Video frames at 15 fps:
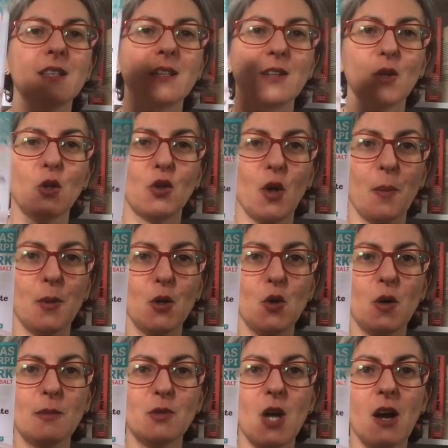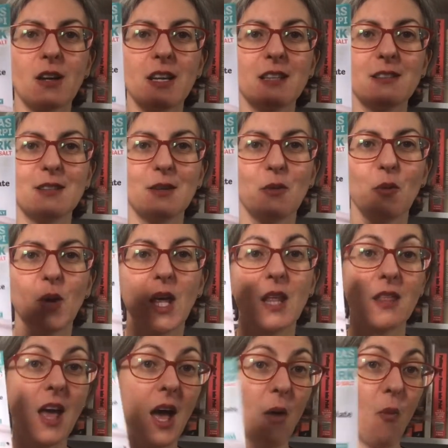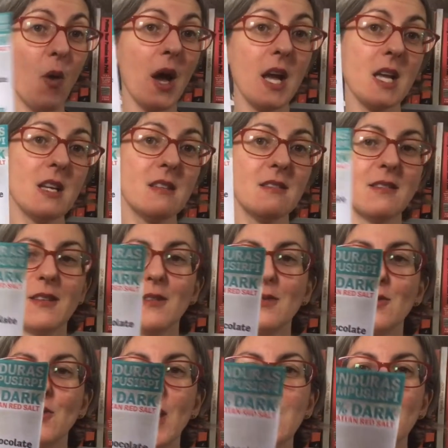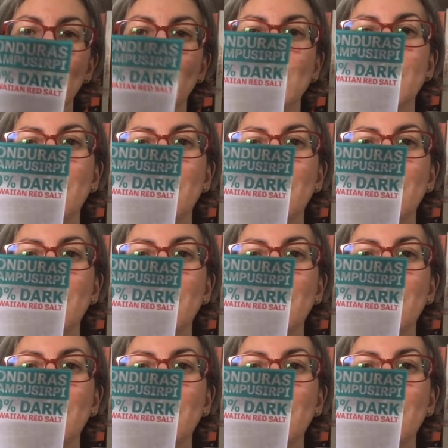WM chocolate with Hawaiian red salt.